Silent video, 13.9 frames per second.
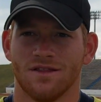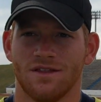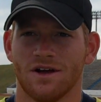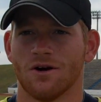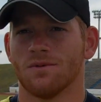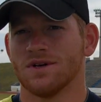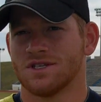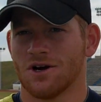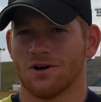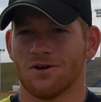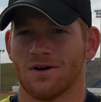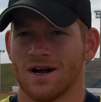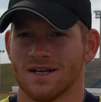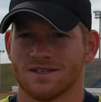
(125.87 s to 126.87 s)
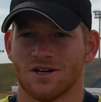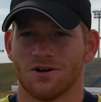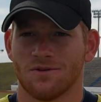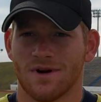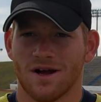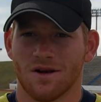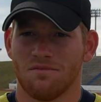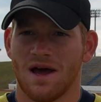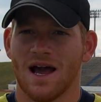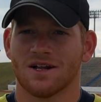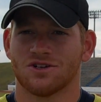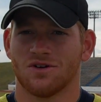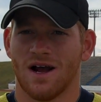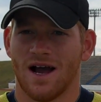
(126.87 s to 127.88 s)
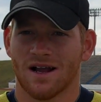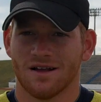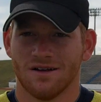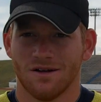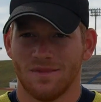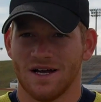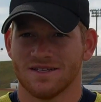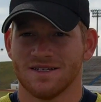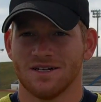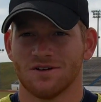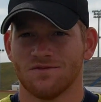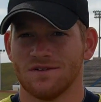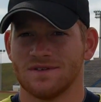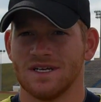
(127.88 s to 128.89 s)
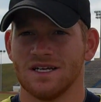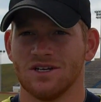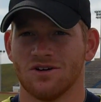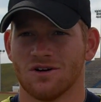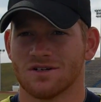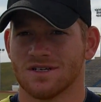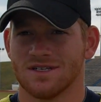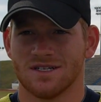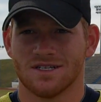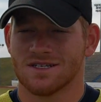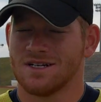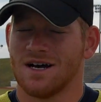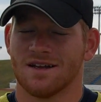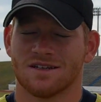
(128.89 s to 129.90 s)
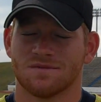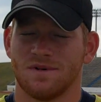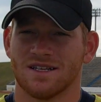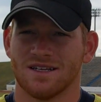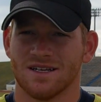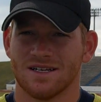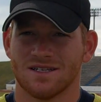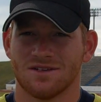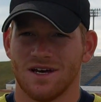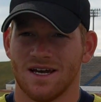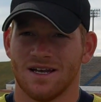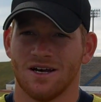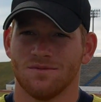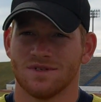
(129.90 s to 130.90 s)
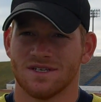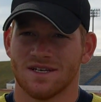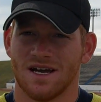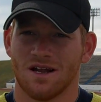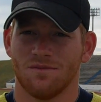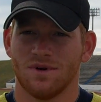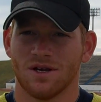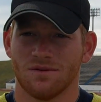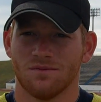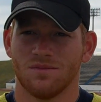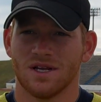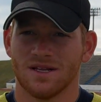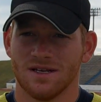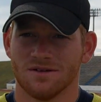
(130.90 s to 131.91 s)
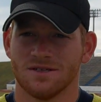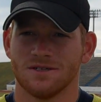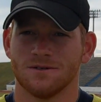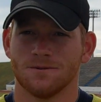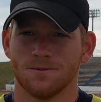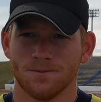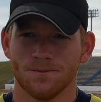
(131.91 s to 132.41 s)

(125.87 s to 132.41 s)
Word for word: their returner has to turn around and backtrack about 10 or 15 yards because he's just not expecting it, so that helps us out a big deal too.